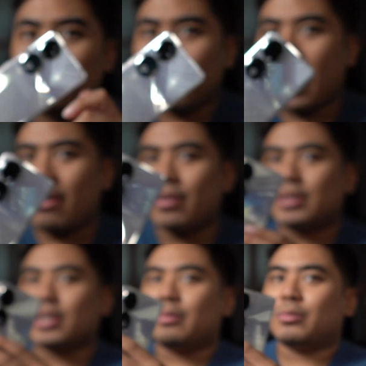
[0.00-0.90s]
we're having
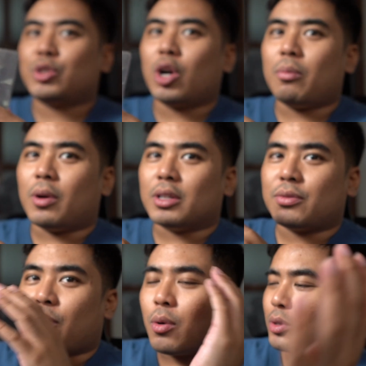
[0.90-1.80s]
some troubles
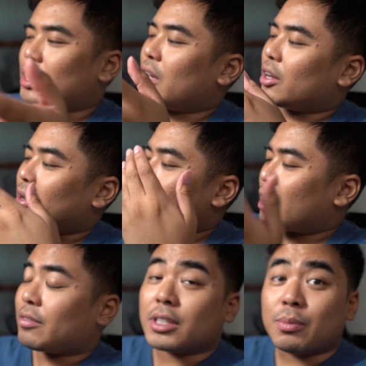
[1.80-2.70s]
focusing on the
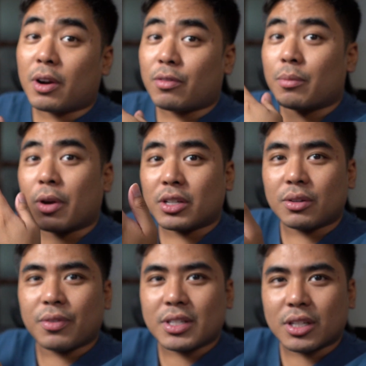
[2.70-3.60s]
back of the smartphone because
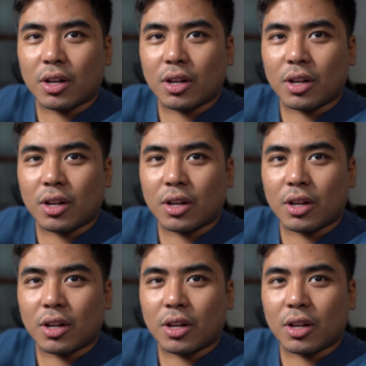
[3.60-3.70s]
of its